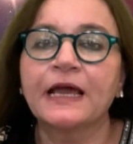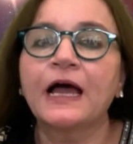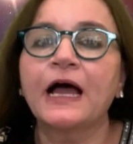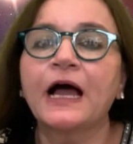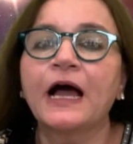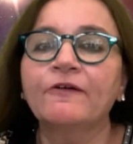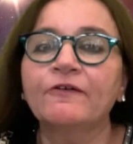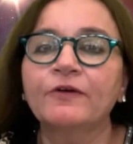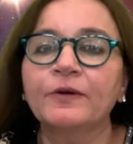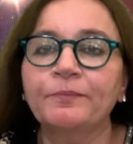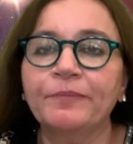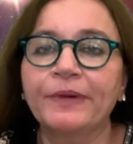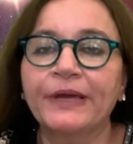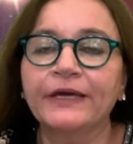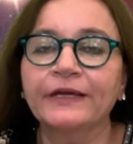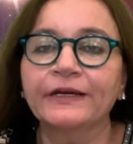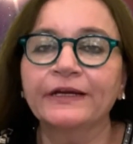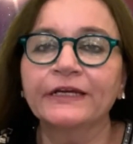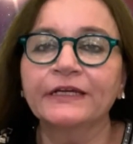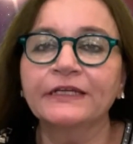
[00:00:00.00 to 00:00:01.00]
Our
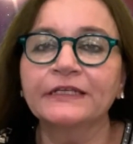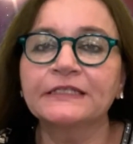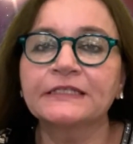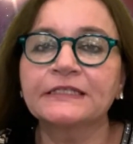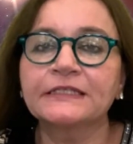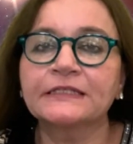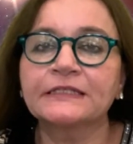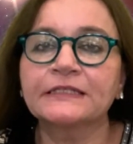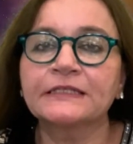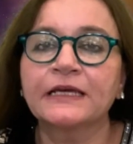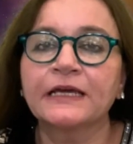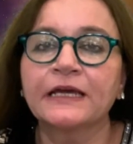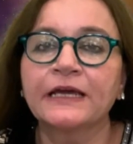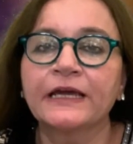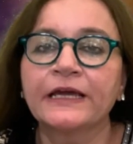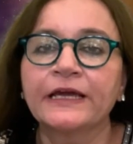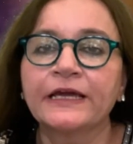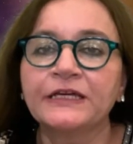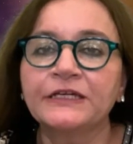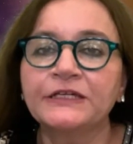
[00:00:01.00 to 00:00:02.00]
parents,
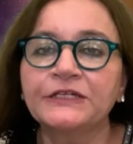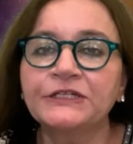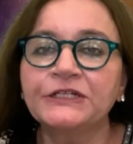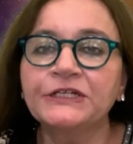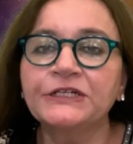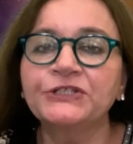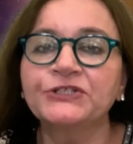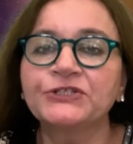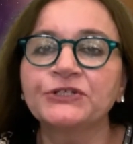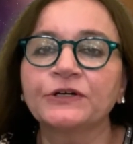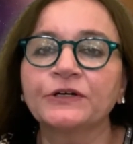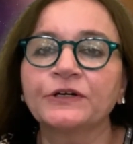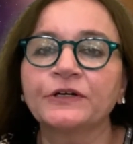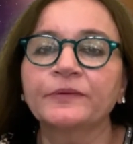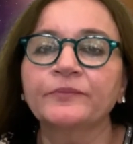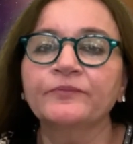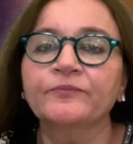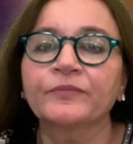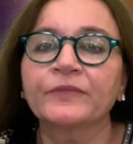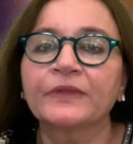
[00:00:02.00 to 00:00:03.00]
teacher
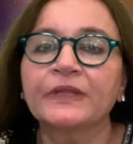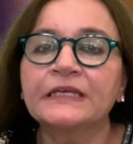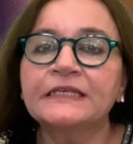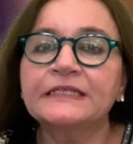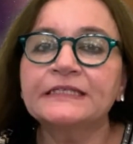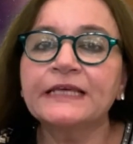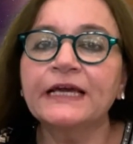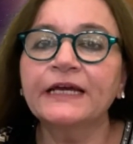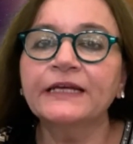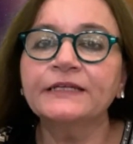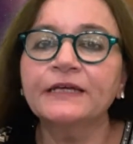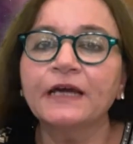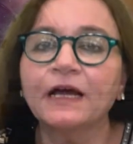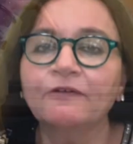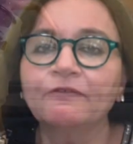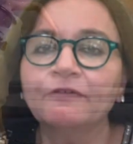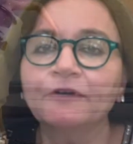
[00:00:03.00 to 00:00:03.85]
set our